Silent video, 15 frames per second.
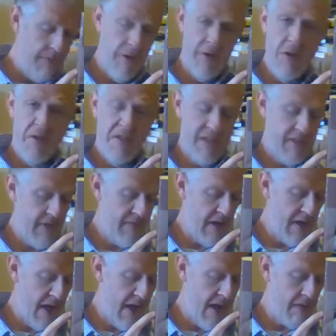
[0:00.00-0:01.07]
Footnote six
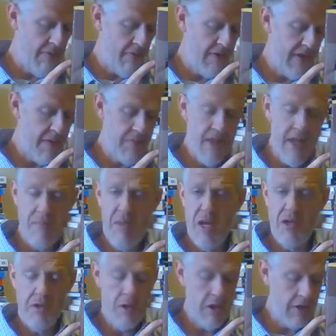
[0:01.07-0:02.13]
seventy-nine, same thing,
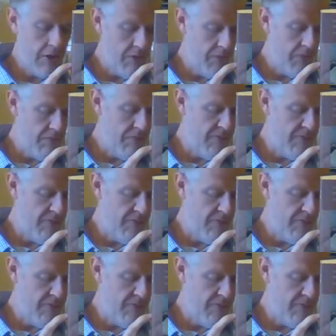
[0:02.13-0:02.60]
page thirty-two.